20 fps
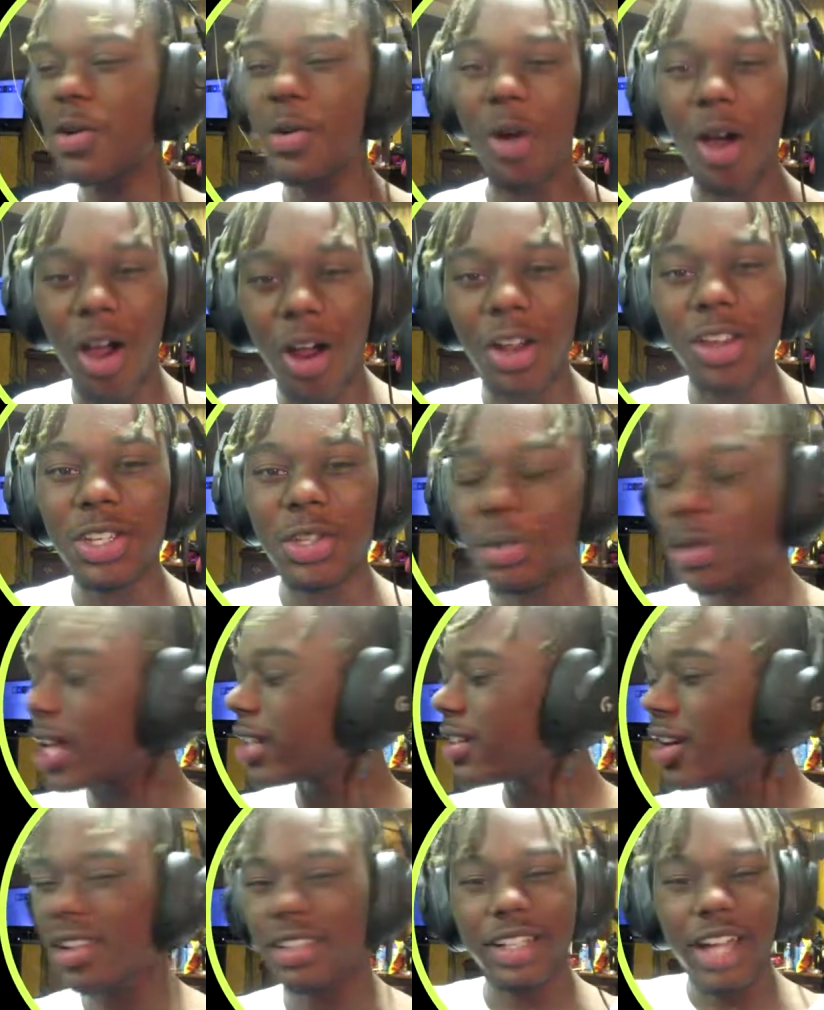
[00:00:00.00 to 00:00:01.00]
are you? Like,
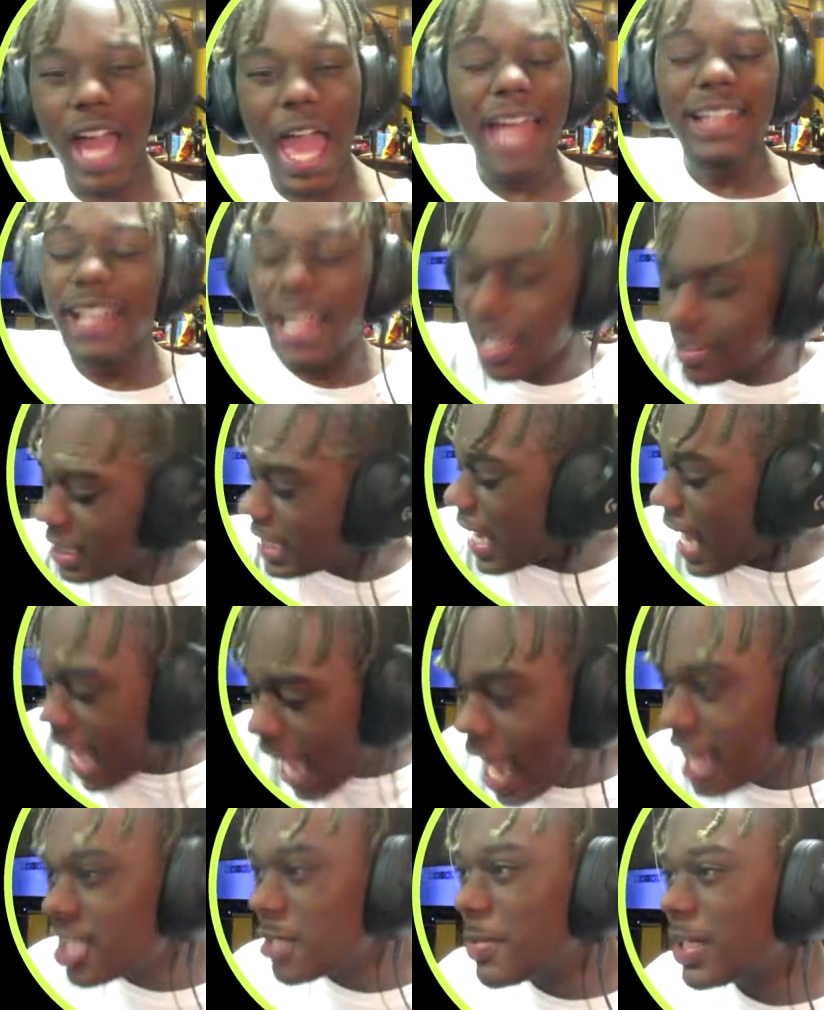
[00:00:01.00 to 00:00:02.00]
no, look.
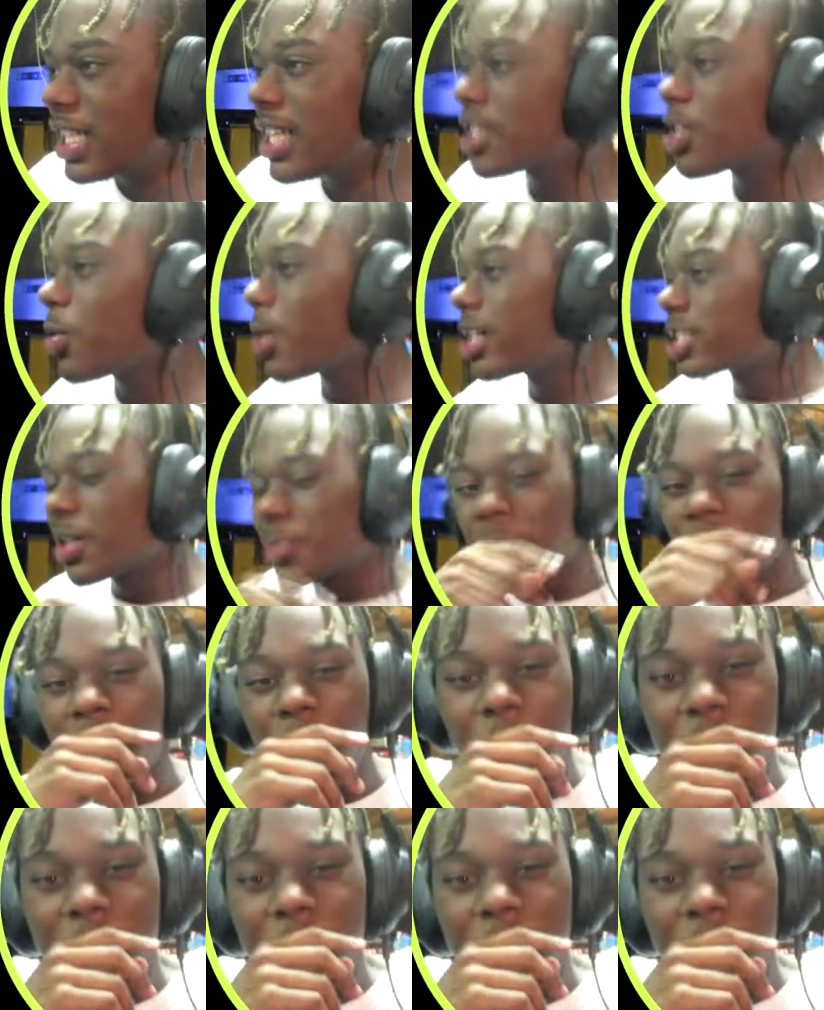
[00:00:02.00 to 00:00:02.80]
answer me this question, bro.